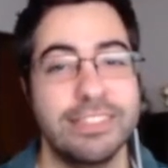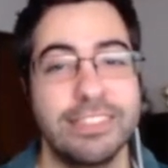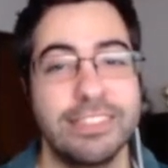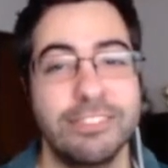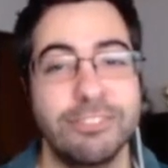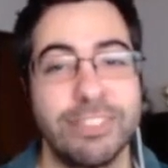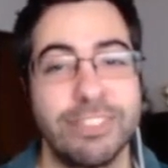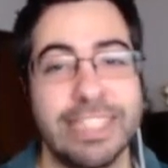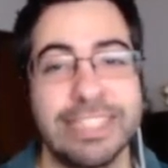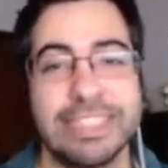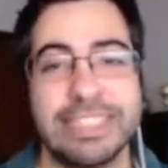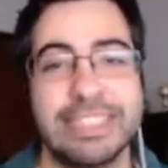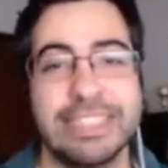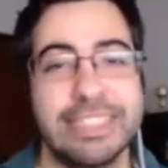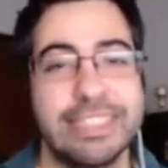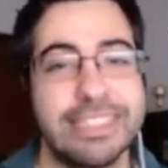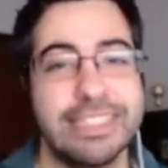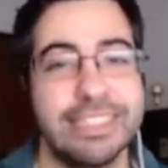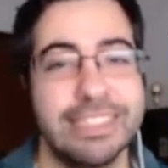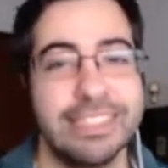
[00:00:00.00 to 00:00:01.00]

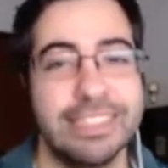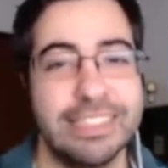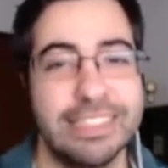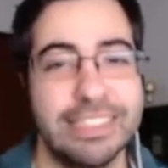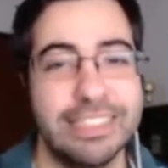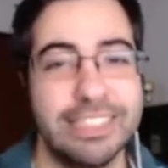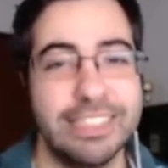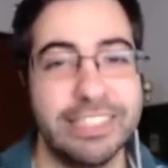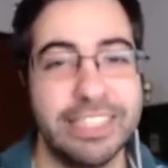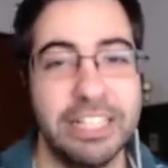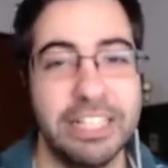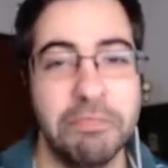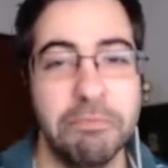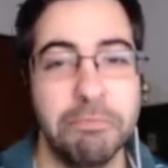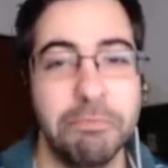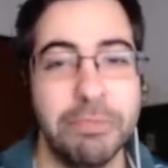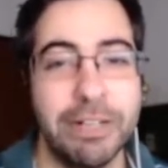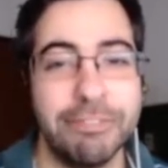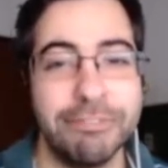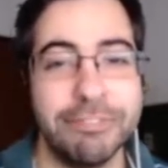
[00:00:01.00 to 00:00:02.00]
right? You can
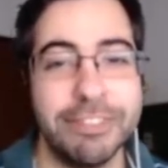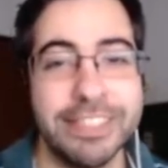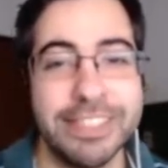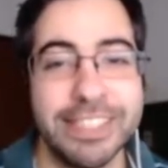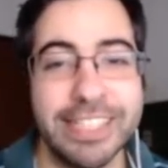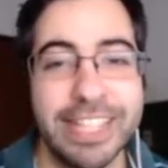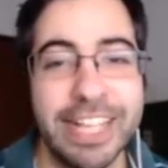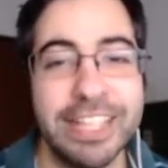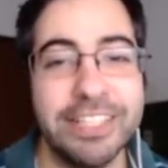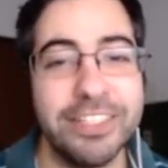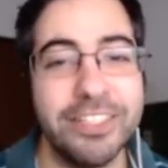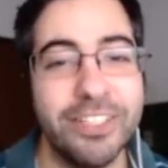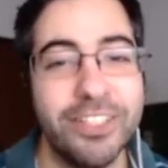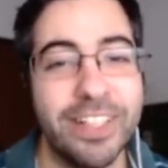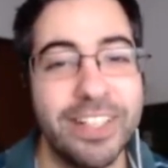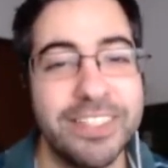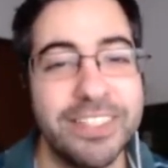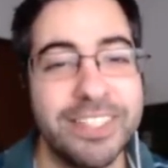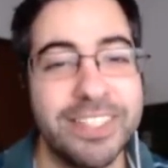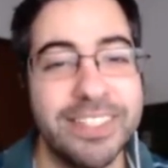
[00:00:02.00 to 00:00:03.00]
buff this guy to your
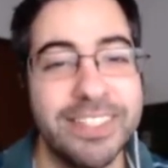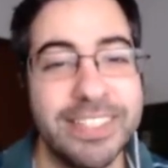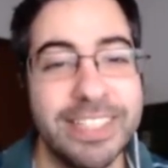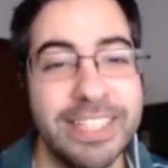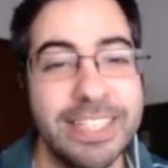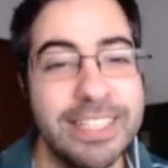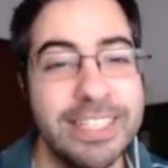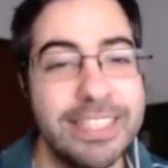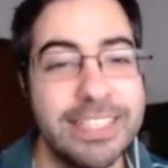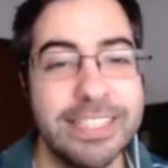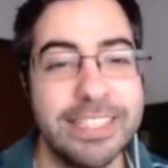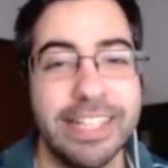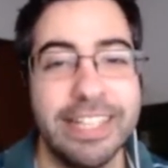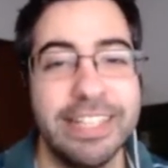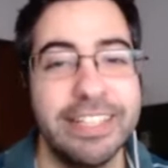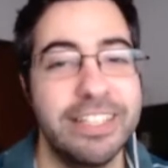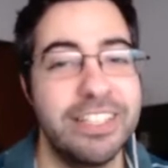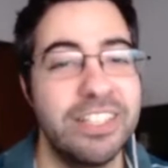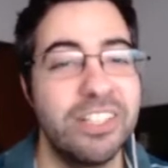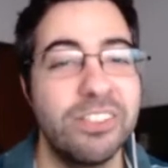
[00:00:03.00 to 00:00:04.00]
heart's content,
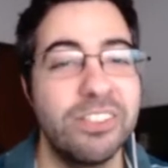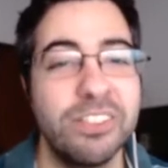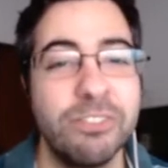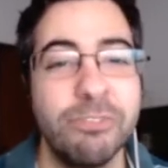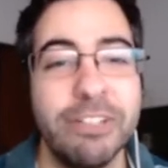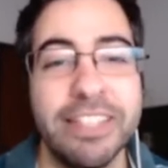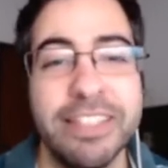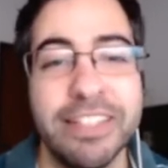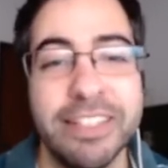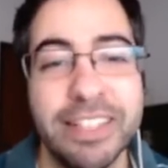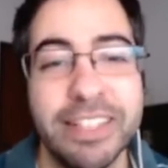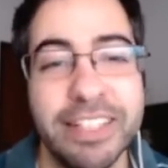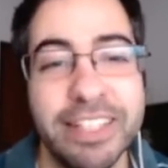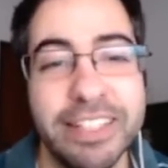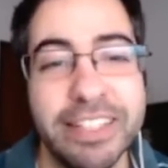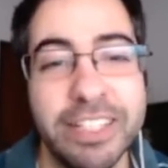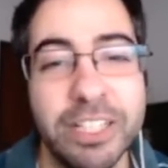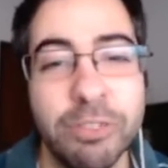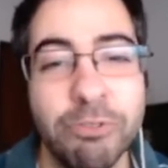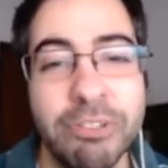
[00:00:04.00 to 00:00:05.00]
and the only way they're gonna
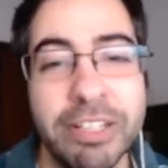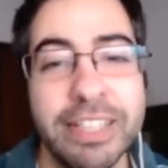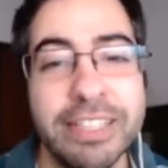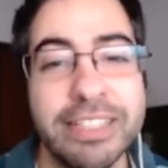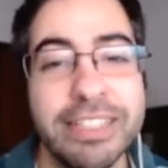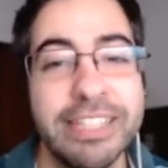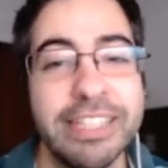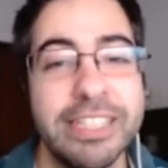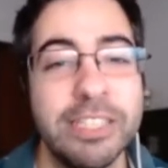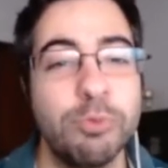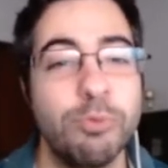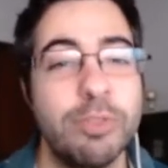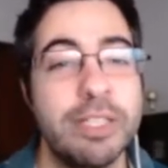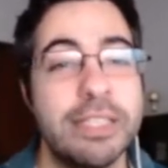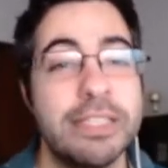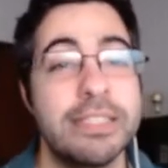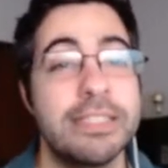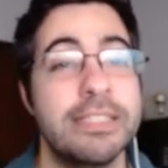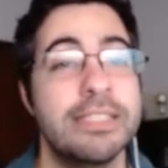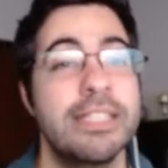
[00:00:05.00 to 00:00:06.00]
deal with it is
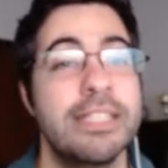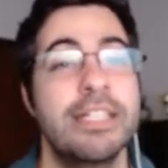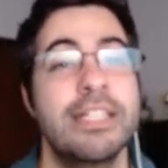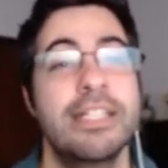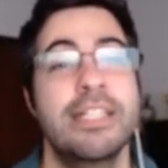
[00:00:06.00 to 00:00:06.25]
with